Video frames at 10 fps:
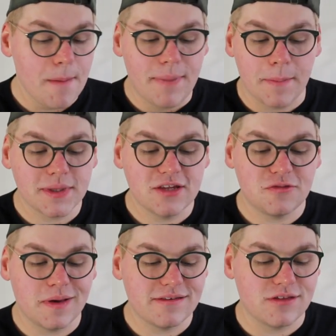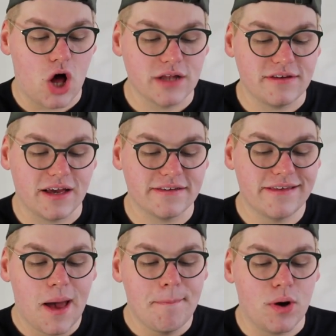Pumpkin spice
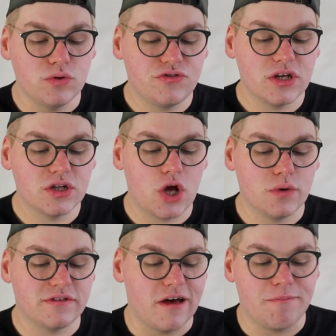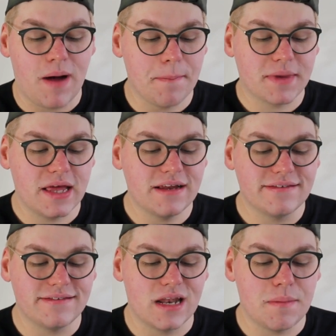lattes boasting notes of pumpkin,
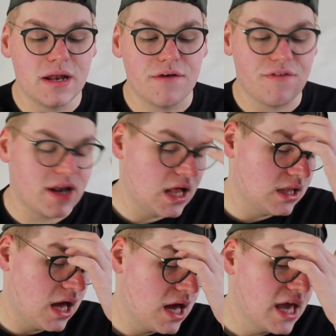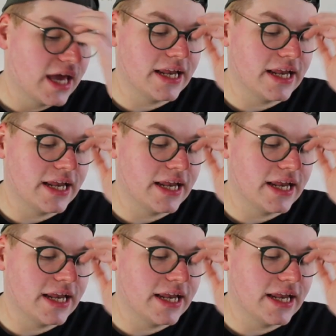cinnamon, vanilla,